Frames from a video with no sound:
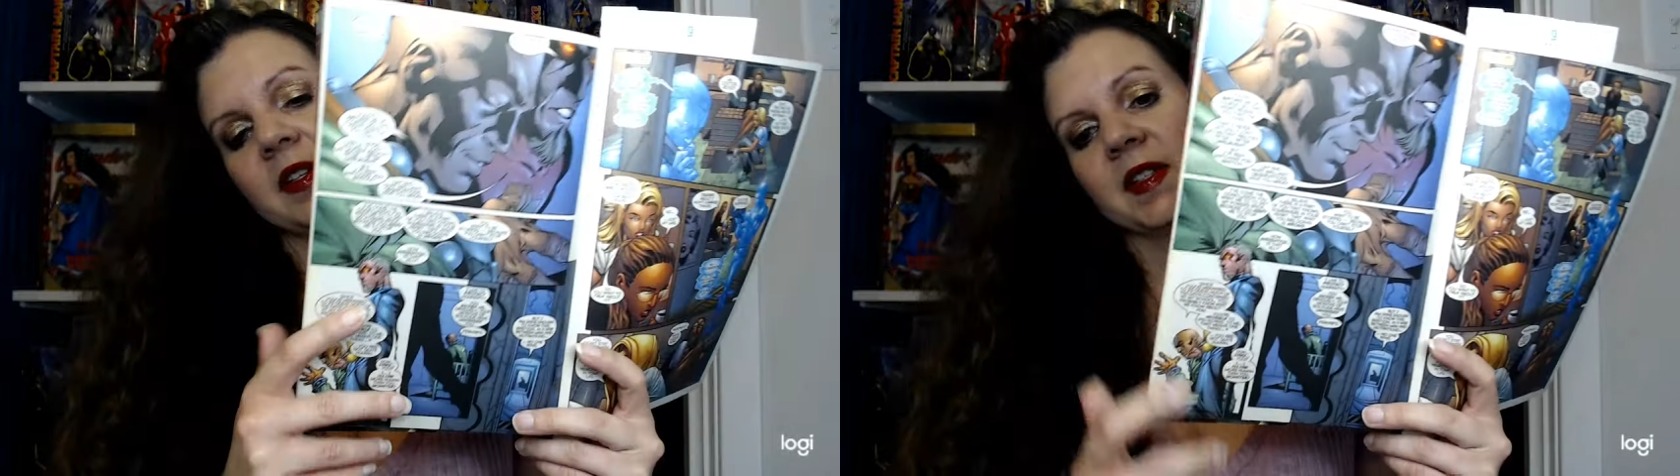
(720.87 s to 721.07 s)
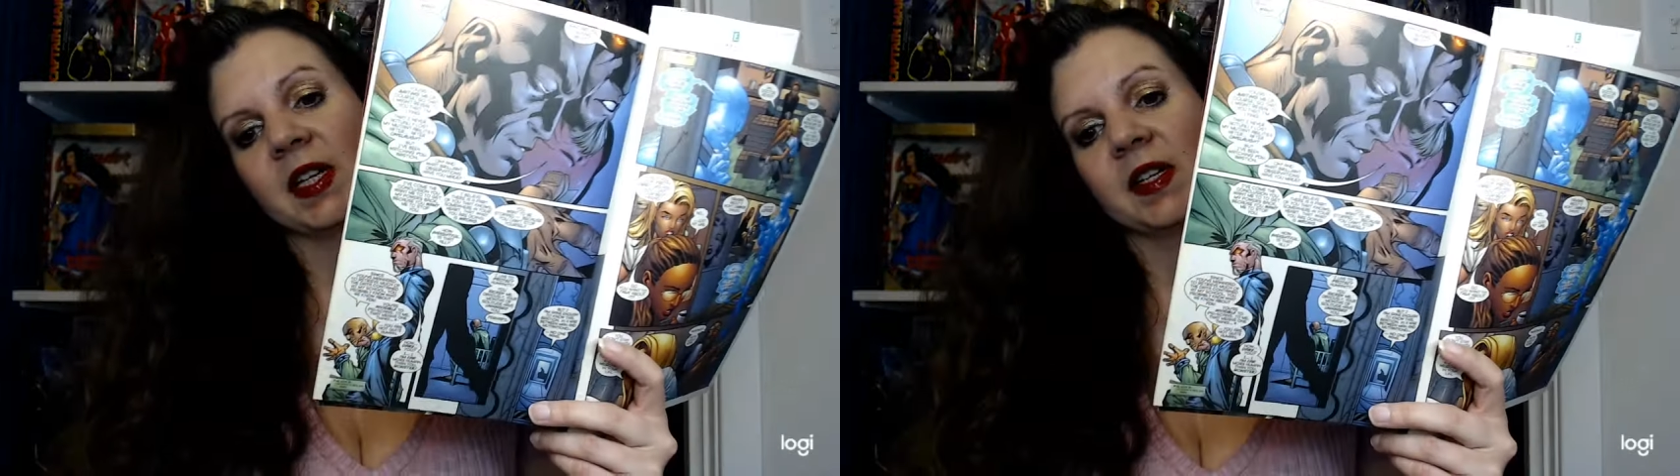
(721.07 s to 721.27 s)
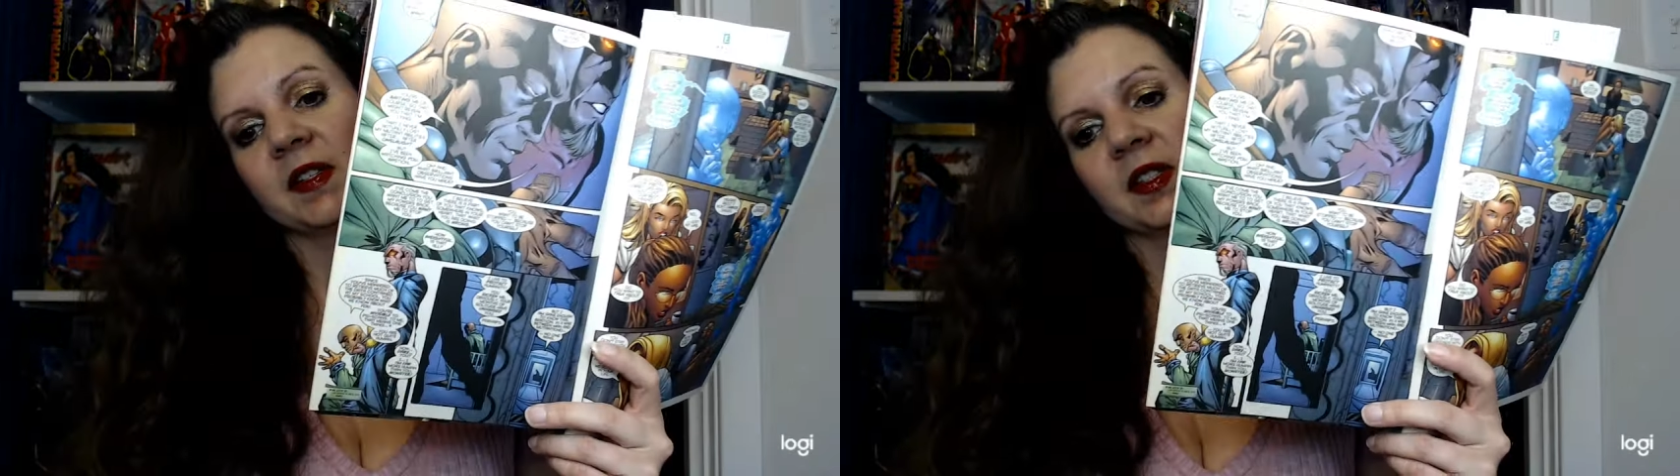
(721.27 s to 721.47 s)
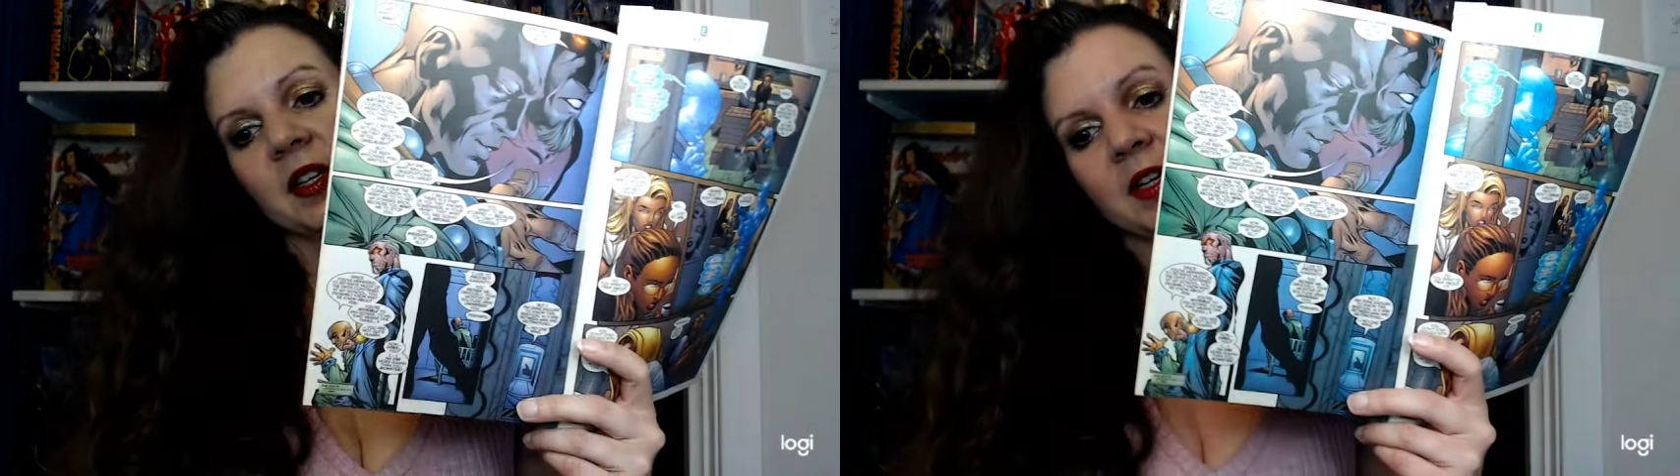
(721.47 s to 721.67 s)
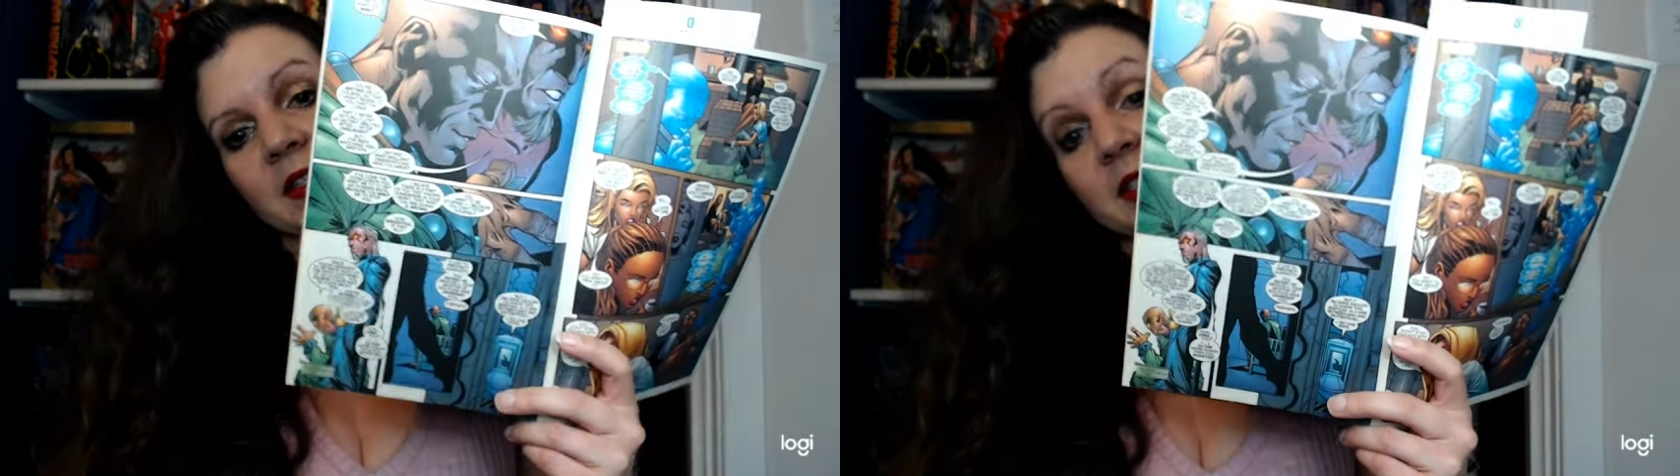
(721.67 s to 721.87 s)
that says
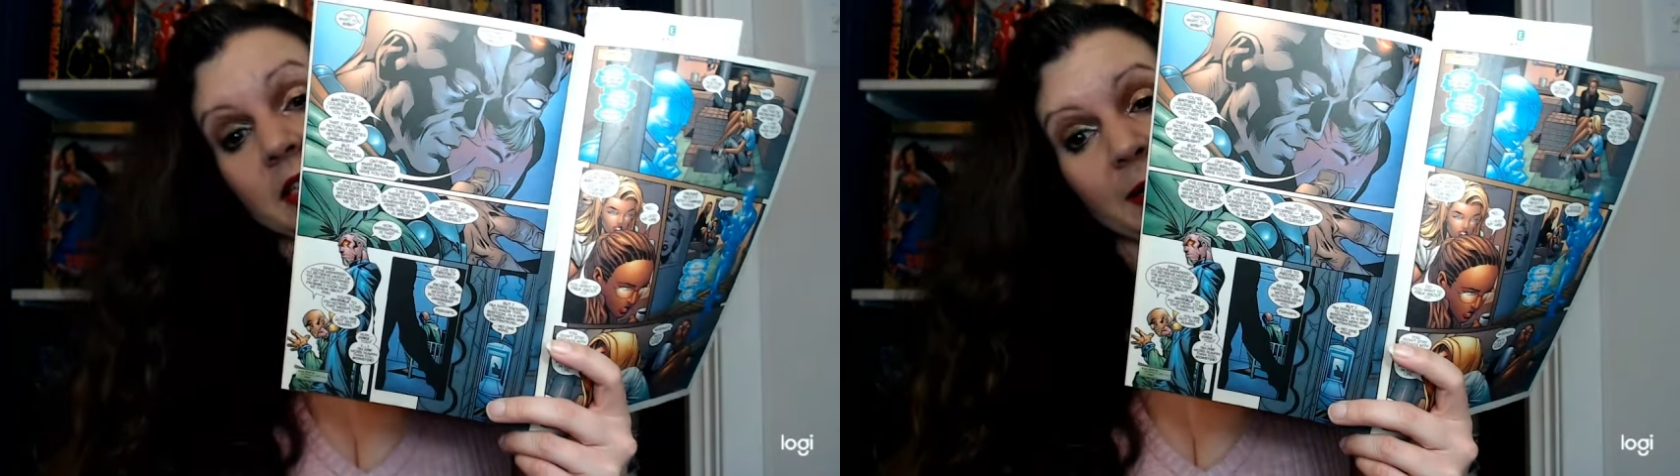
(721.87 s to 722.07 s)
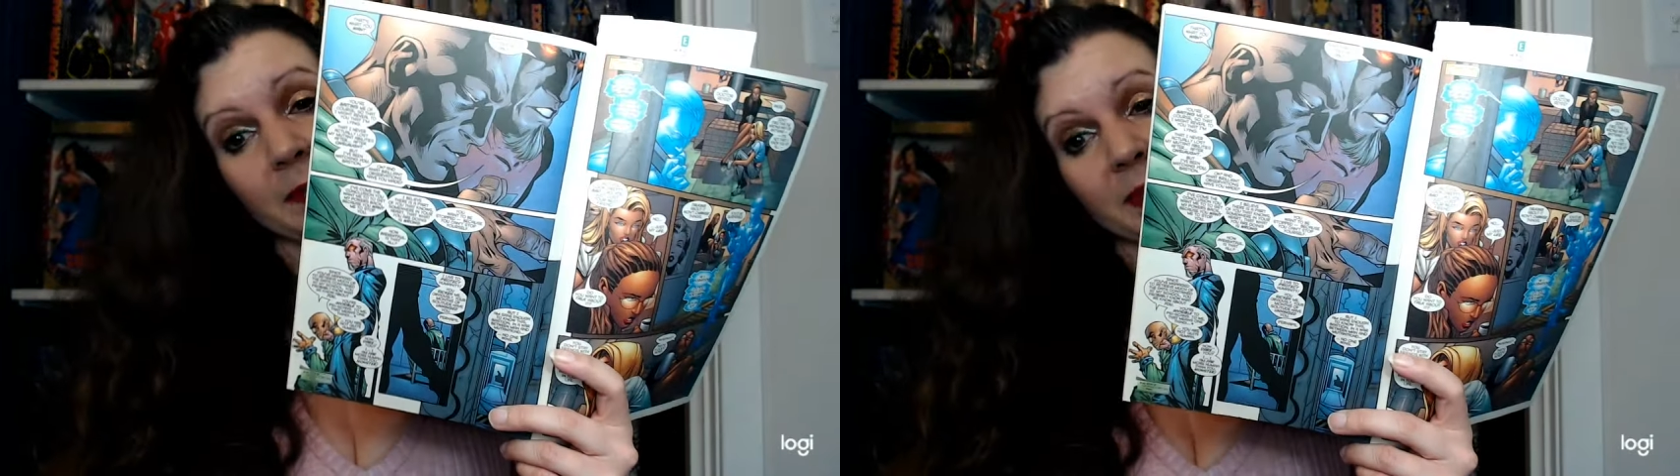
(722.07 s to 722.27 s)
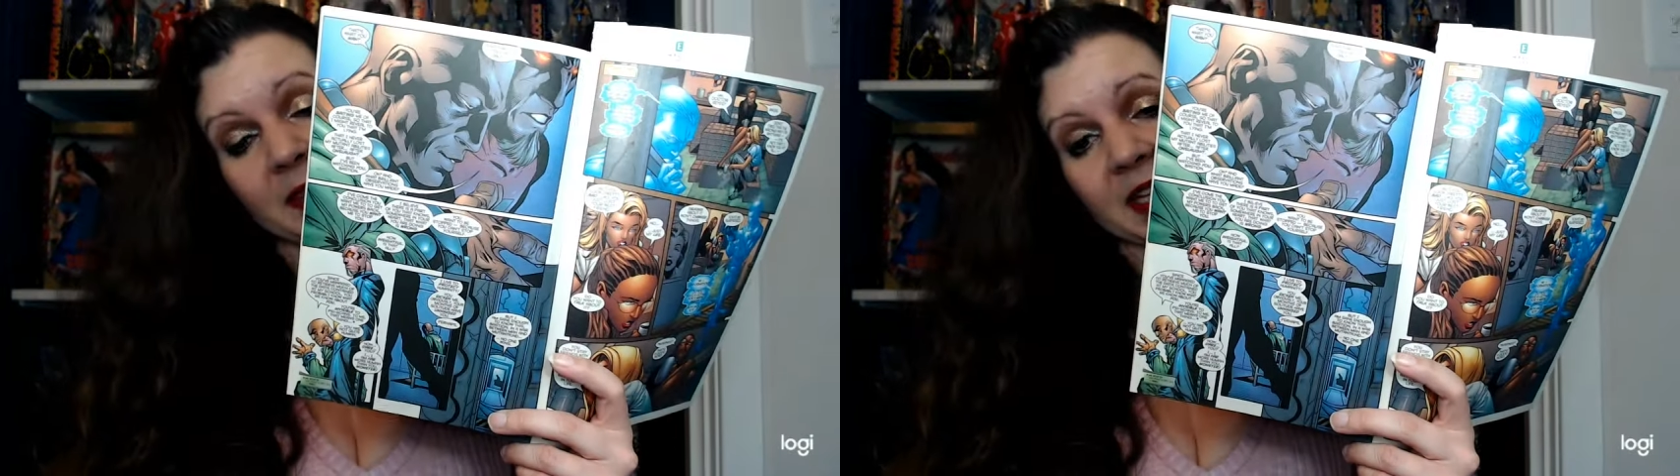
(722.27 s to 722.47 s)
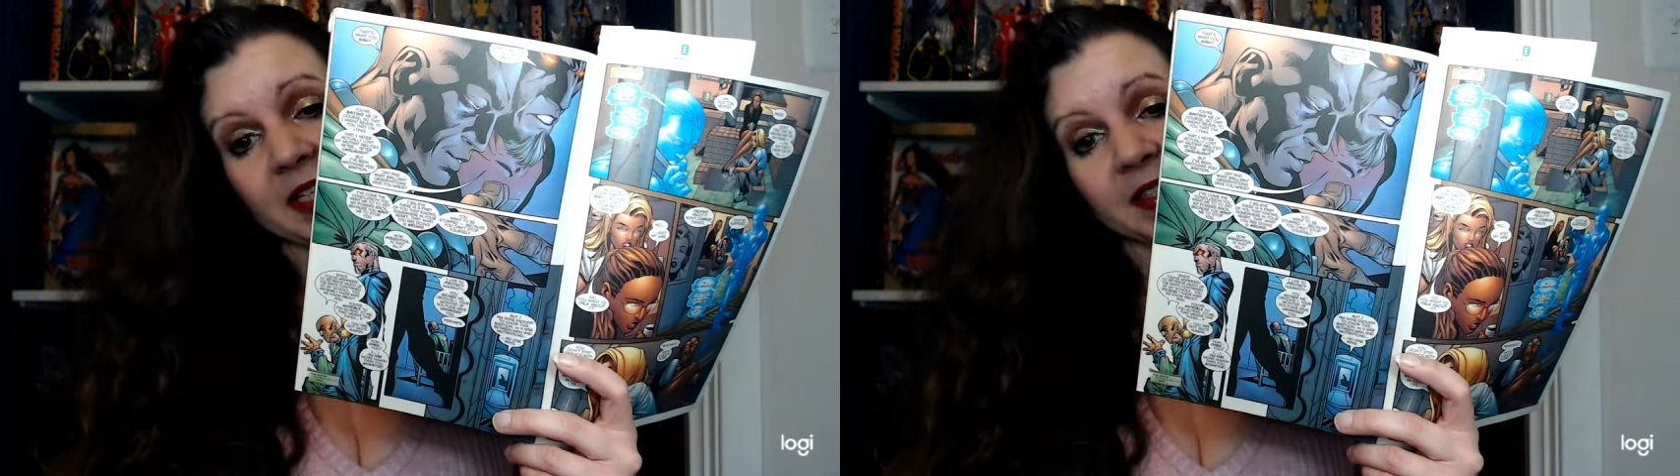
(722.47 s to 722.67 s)
telepathy